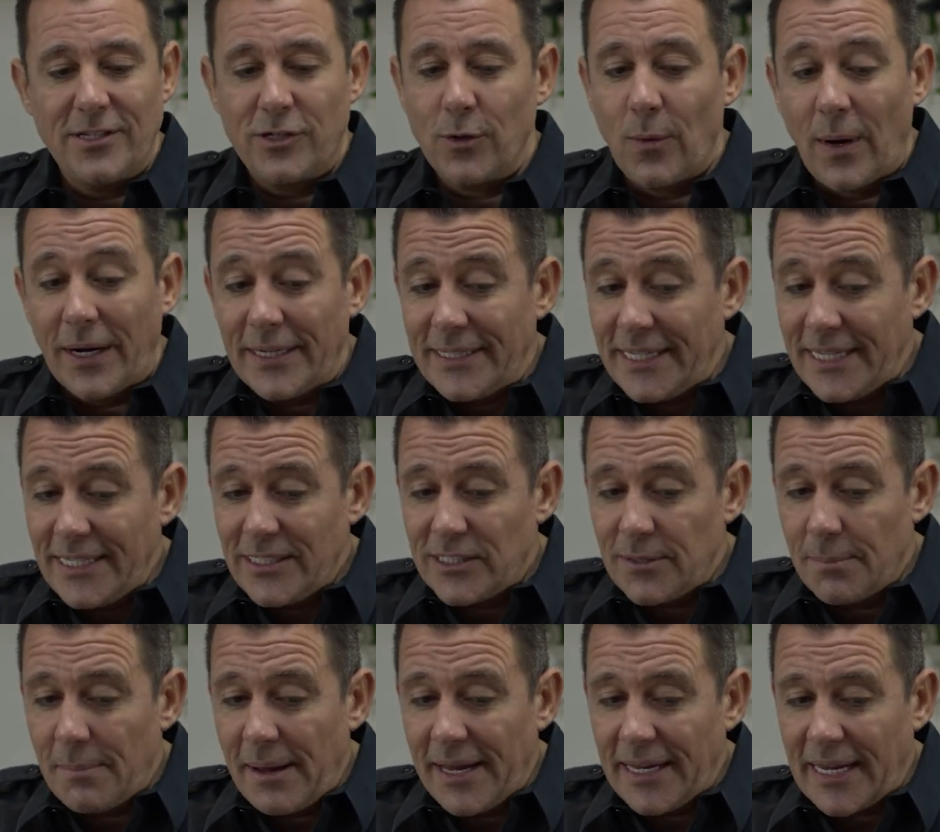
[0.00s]
do I
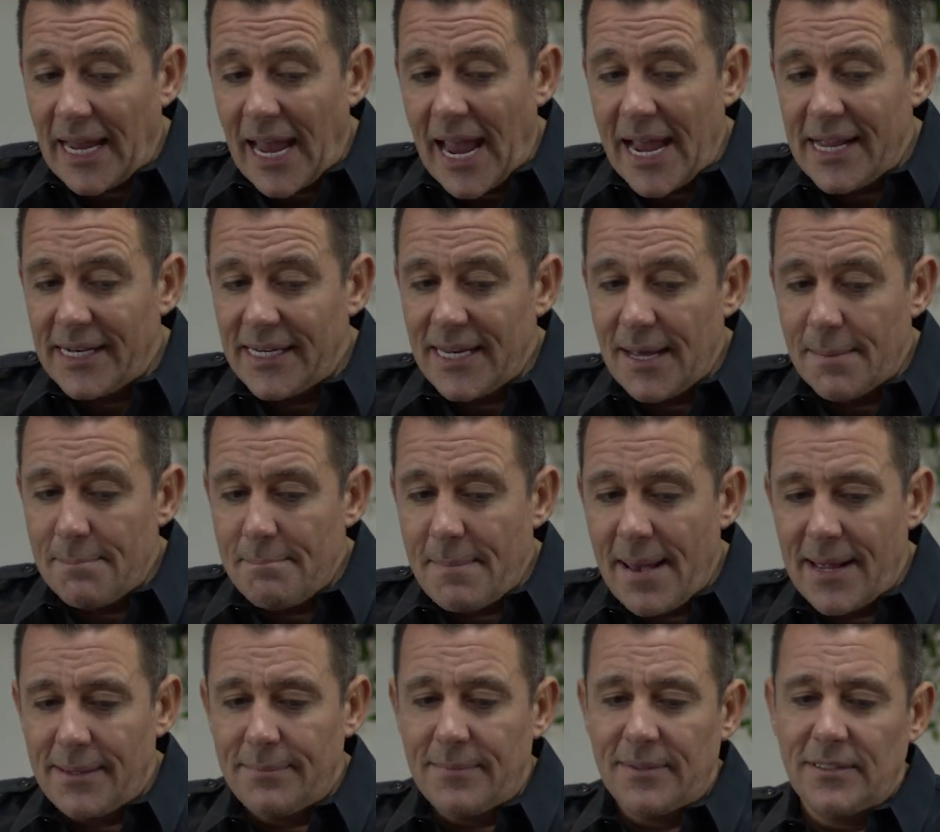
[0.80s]
need to make any
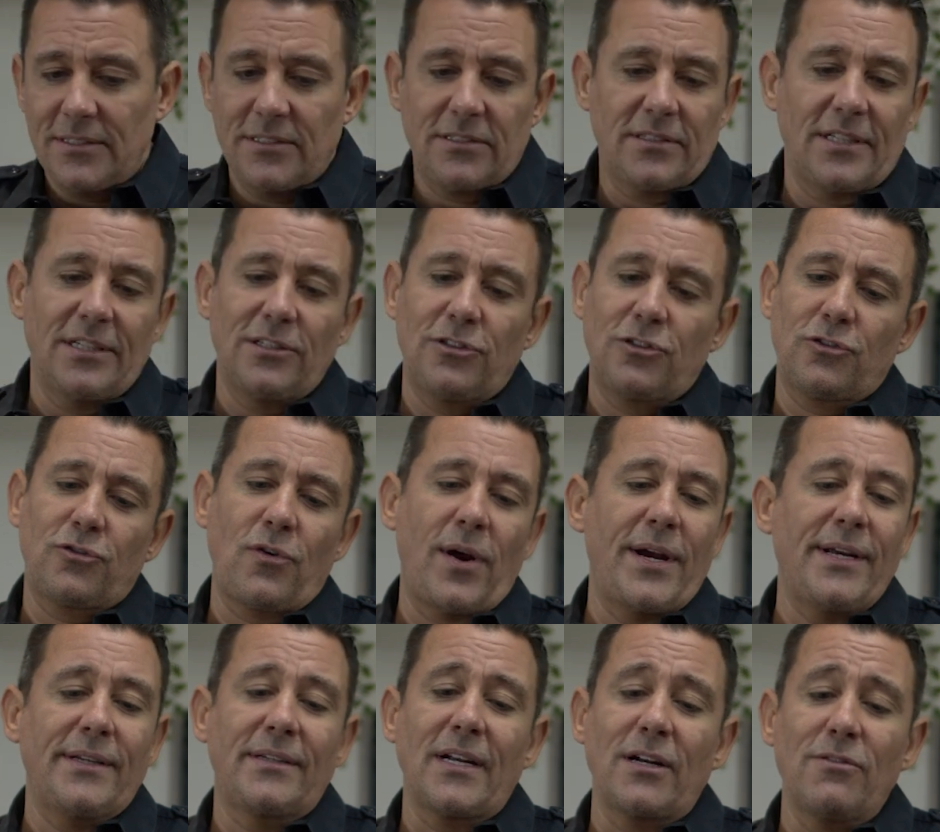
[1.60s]
amendments to this trade?